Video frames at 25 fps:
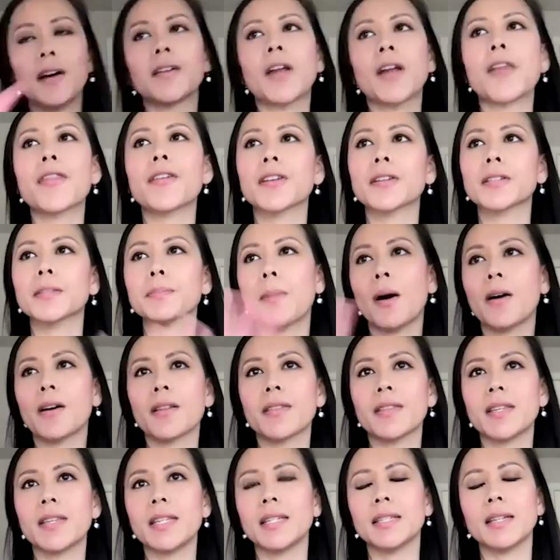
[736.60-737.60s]
others part
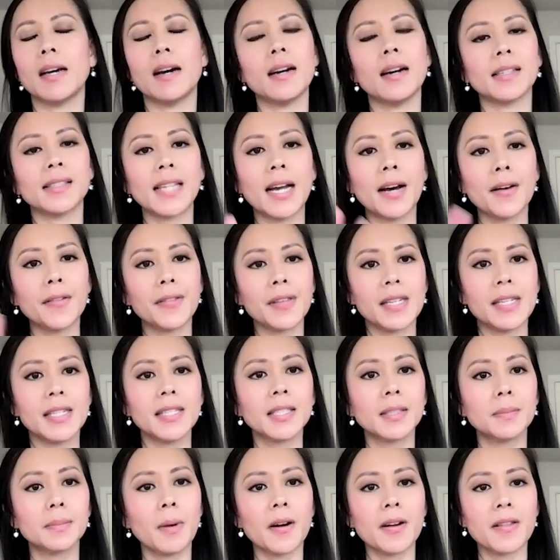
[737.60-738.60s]
of the
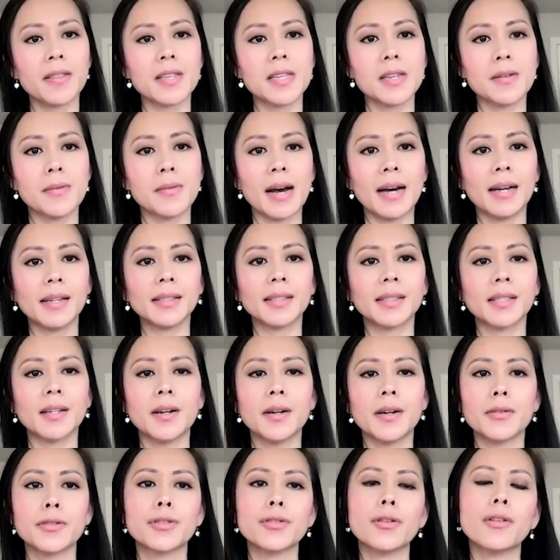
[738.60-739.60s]
southeast part of the U.S.
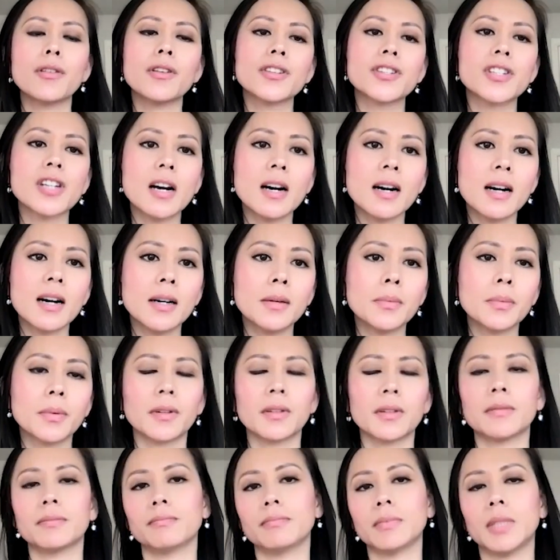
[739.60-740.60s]
So Georgia,
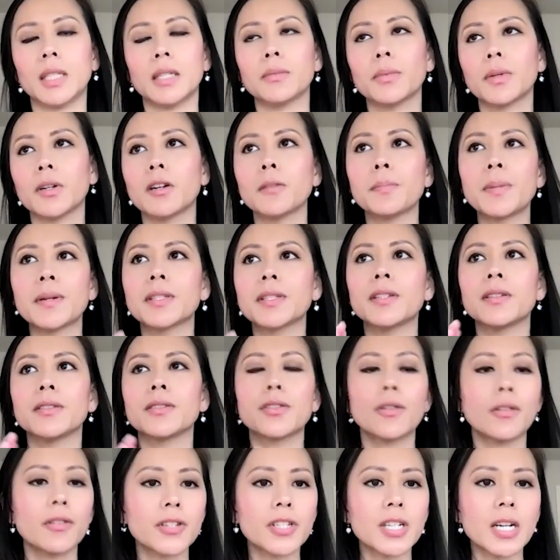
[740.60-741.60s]
we're open to
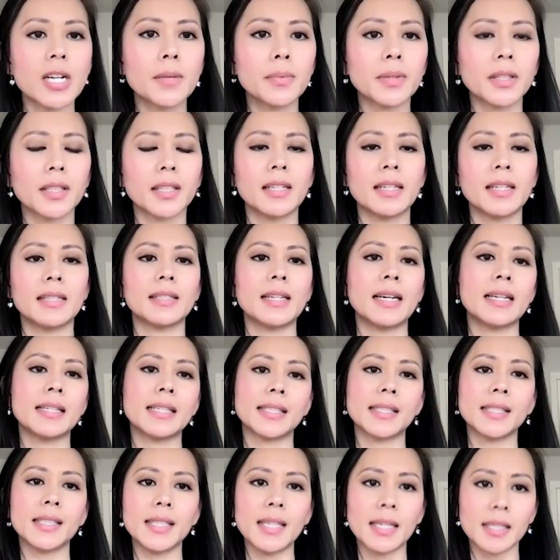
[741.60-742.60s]
Georgia. We're looking in
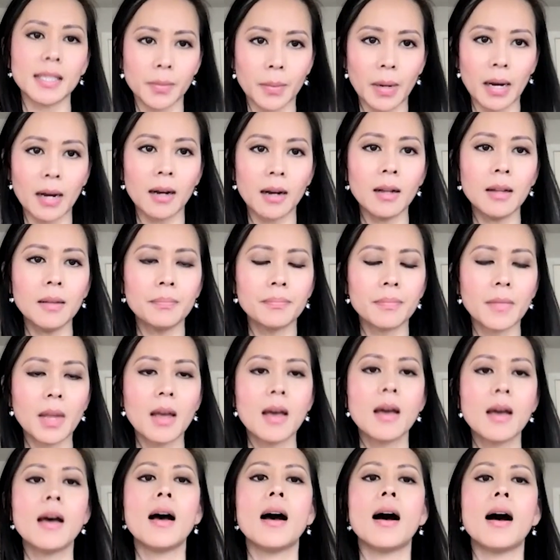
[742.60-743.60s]
Tennessee as well,
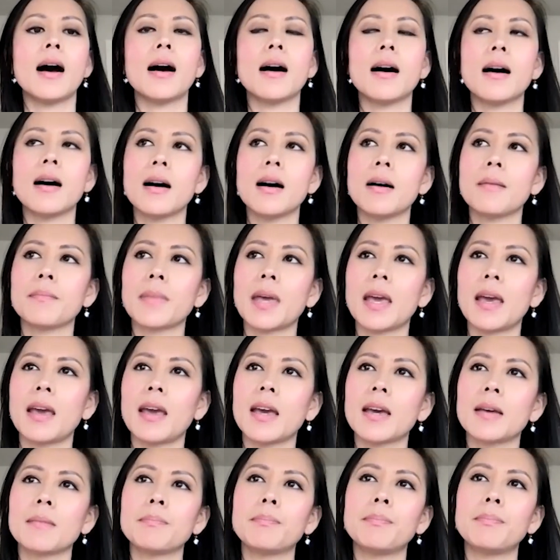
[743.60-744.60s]

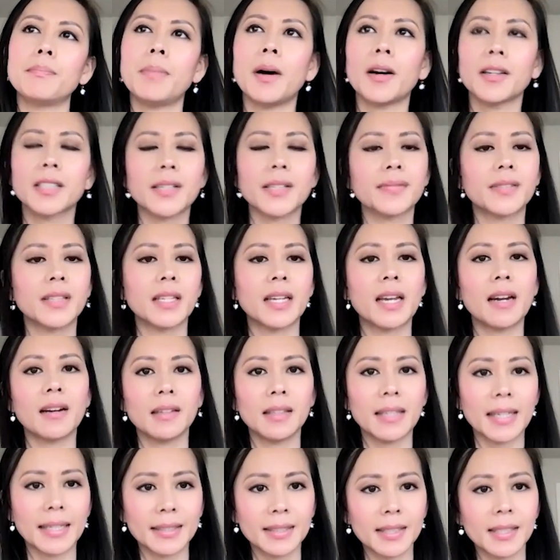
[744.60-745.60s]
and parts of the
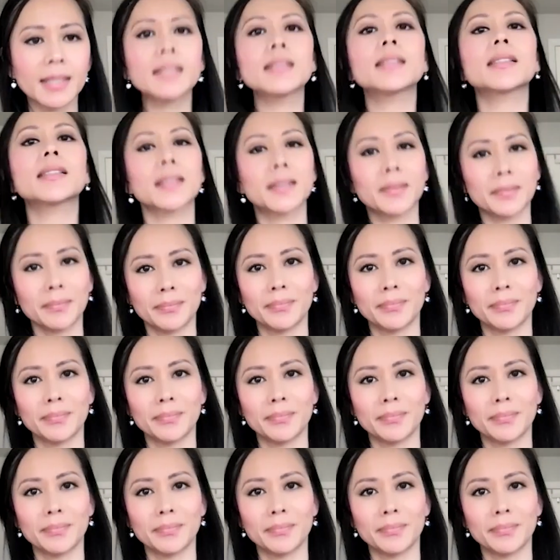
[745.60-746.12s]
Carolinas.